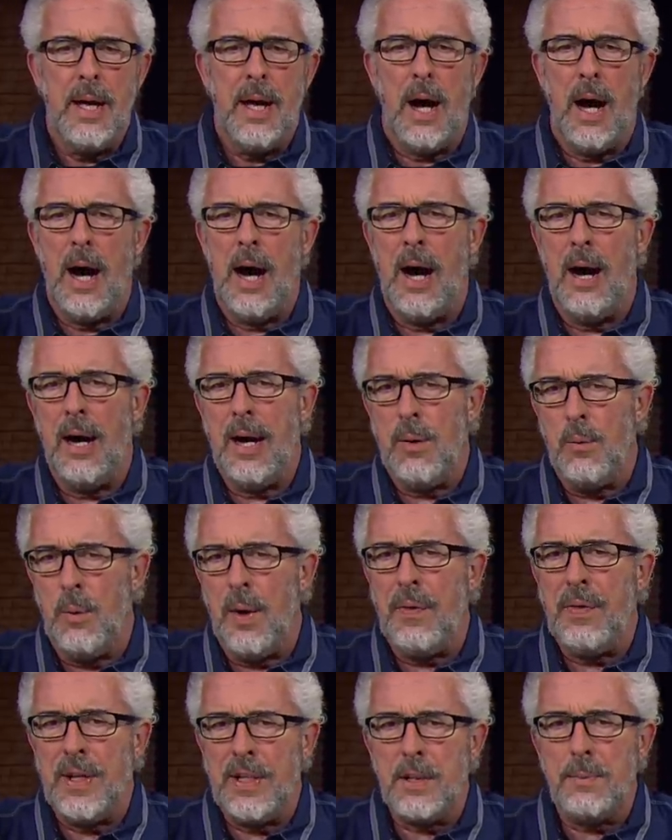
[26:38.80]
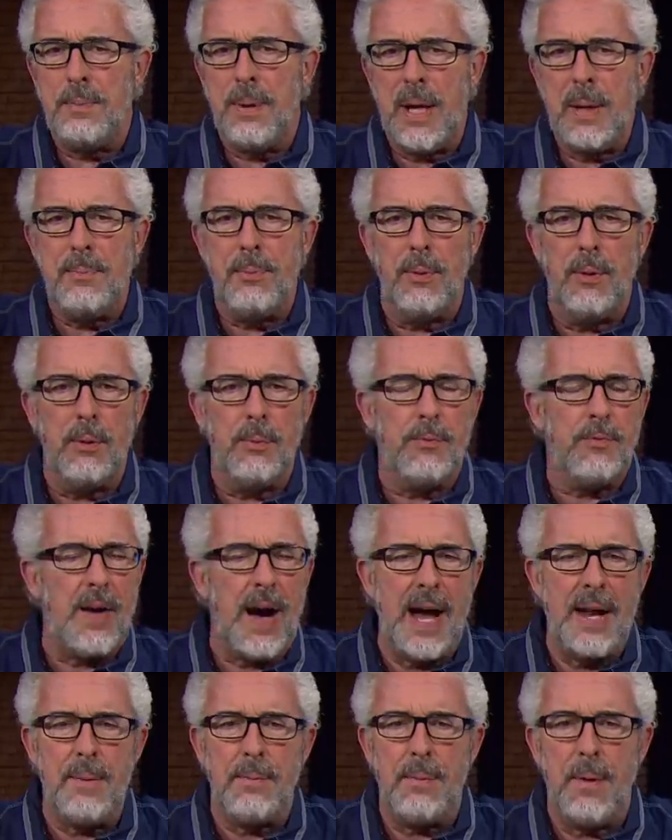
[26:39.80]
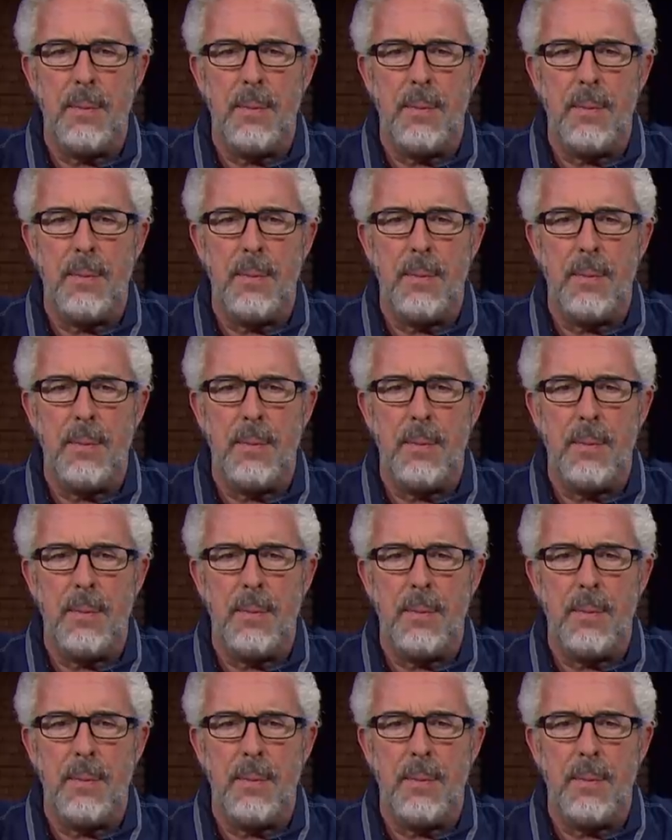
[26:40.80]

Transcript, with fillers: uh, with his people, find a,